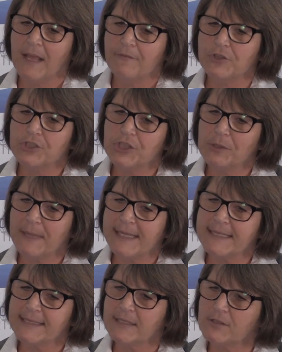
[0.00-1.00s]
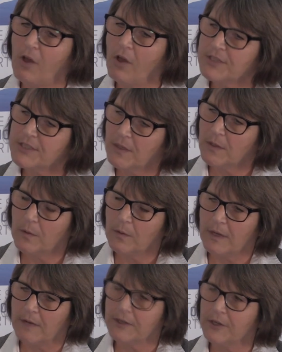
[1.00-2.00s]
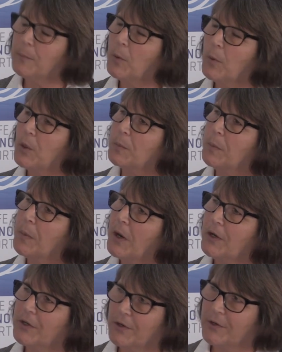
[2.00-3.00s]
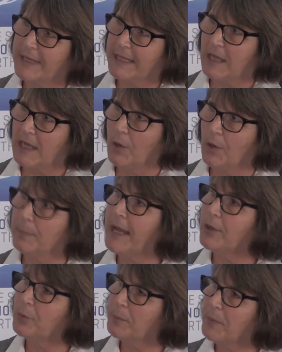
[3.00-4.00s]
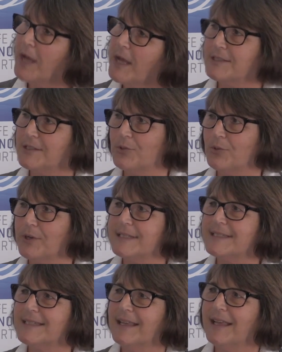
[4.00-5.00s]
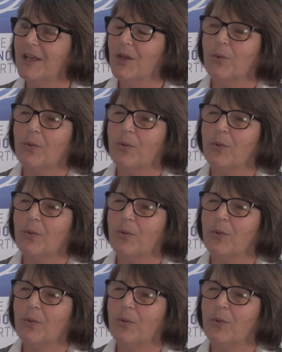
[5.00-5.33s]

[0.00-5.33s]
Virginia Mason is also a very important partner in our biorepositories.